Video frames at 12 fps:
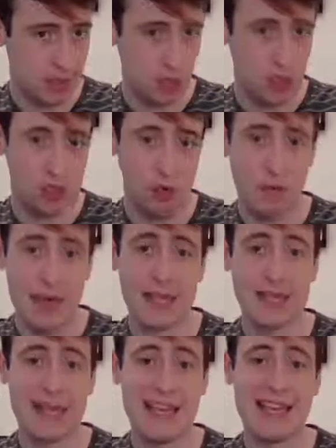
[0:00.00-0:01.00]
So we're
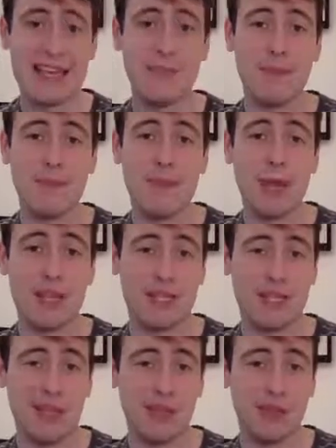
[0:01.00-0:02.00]
making that E minor
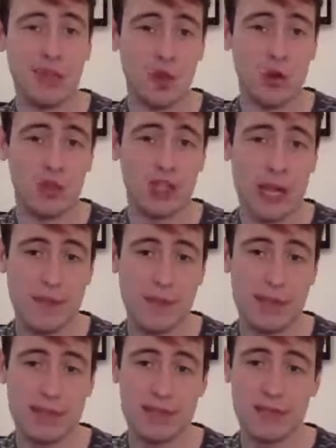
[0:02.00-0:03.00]
7 chord shape
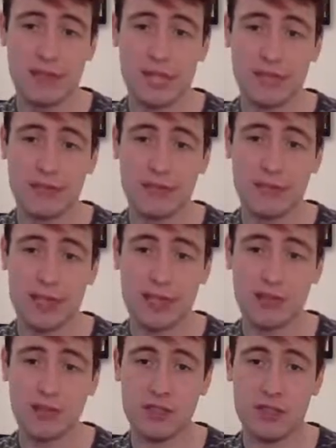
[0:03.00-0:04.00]
against the second
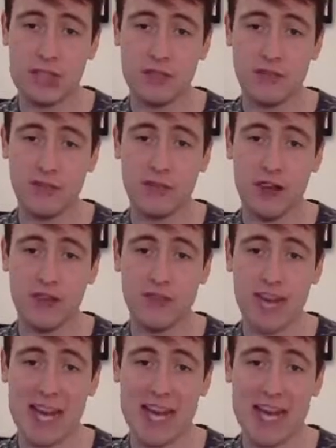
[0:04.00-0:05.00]
finger on the second fret of
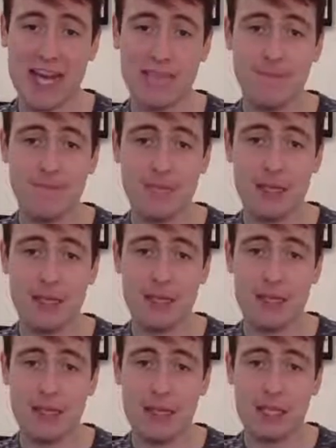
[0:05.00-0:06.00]
A.
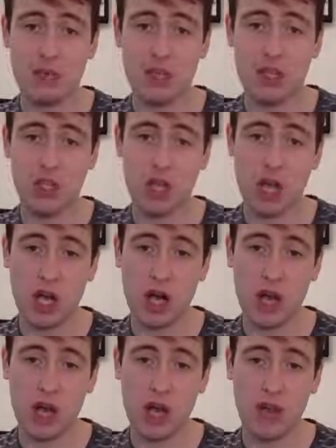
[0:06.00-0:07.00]
And then we took
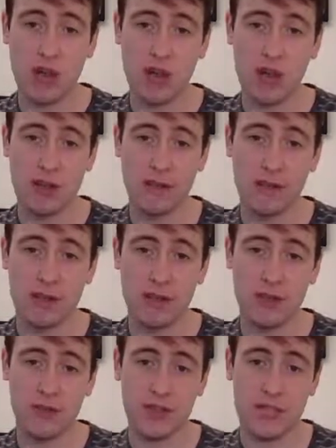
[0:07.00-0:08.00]
our third finger
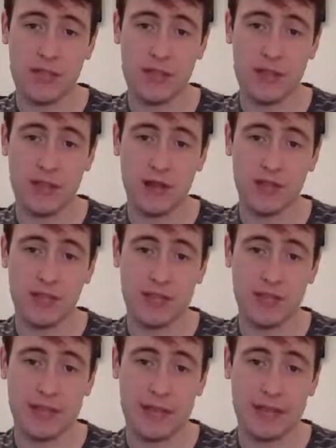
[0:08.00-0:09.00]
underneath on the
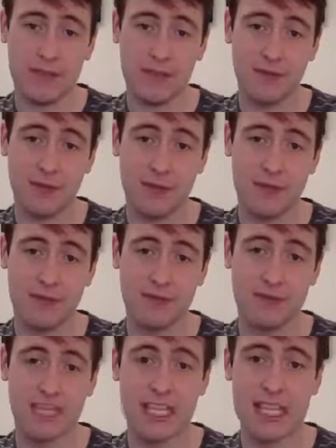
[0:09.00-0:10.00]
second fret of
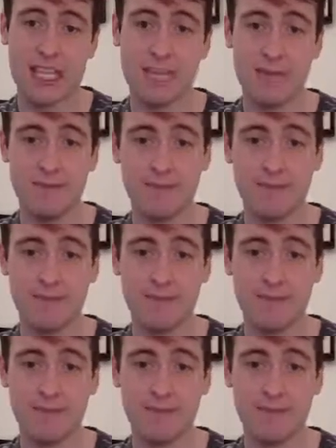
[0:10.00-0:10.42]
D